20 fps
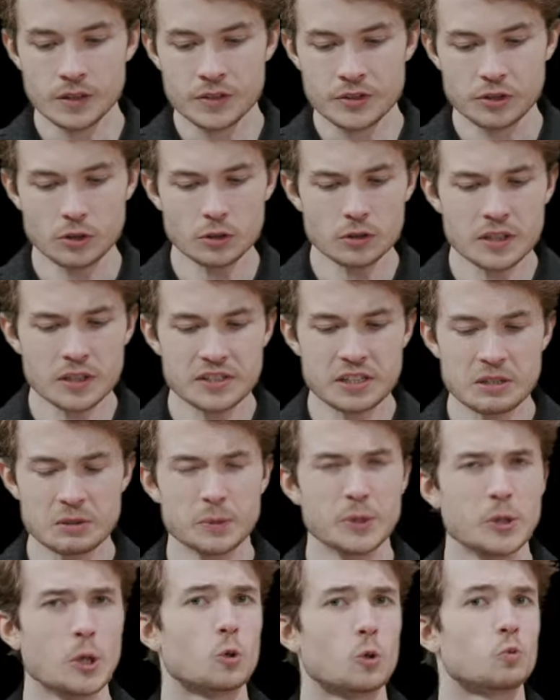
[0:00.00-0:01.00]
certainly seems
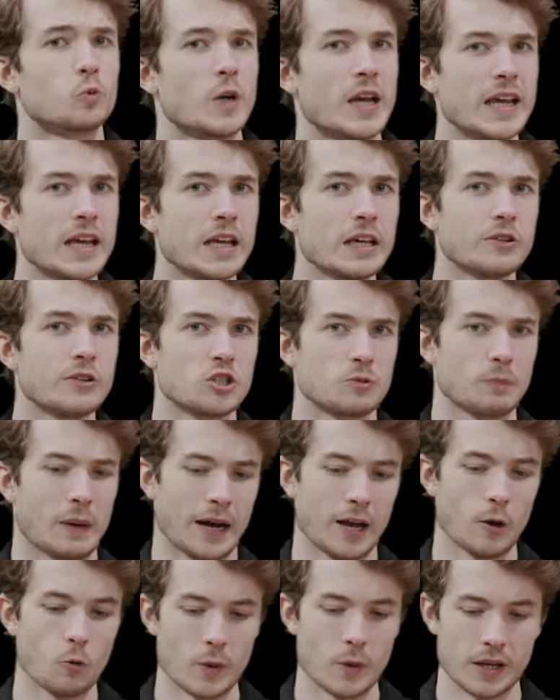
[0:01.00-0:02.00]
to be arranged
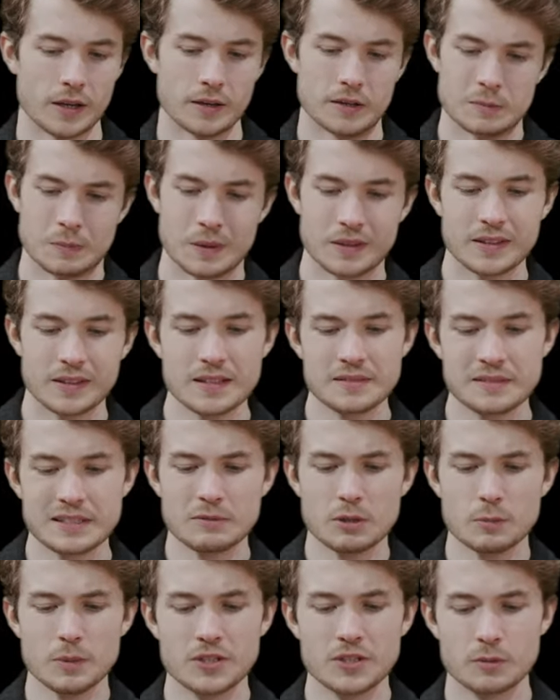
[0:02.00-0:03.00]
by wind, but these
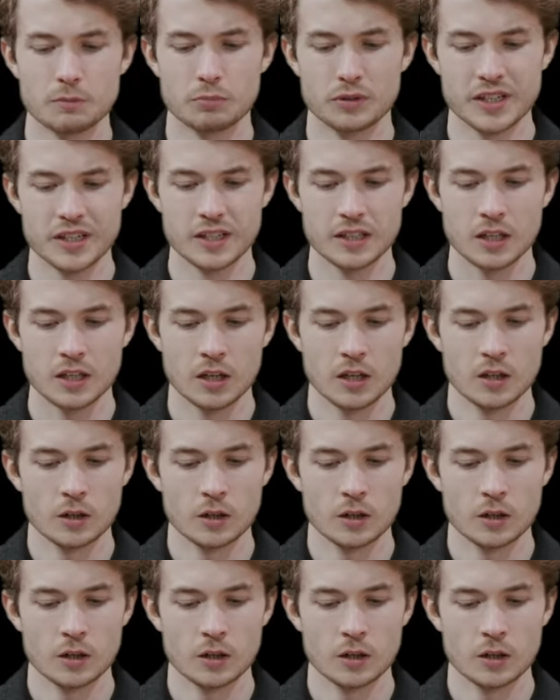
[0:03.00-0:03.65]
seem to be some pretty